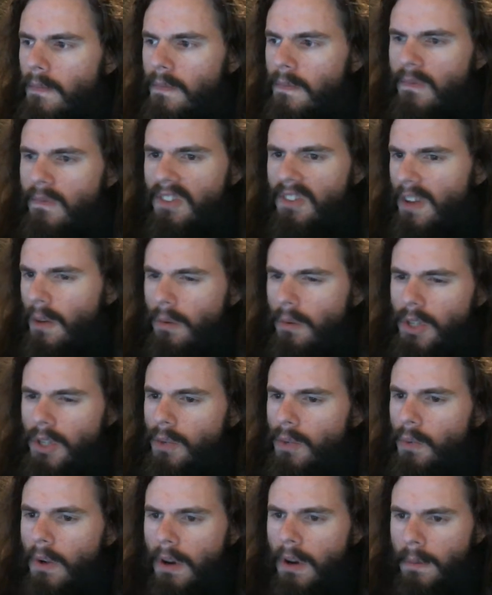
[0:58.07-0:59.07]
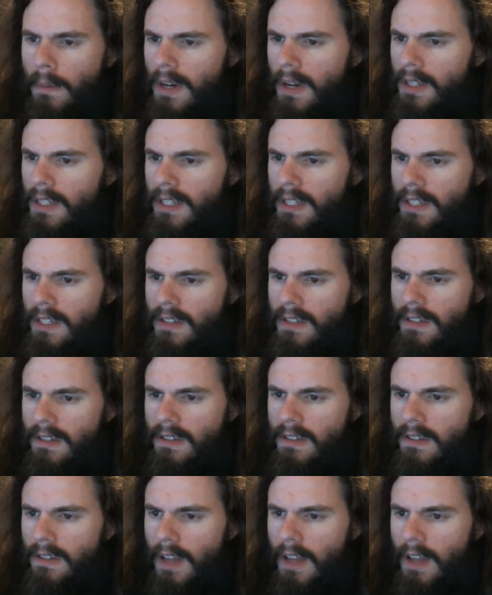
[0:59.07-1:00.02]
say what you want about this.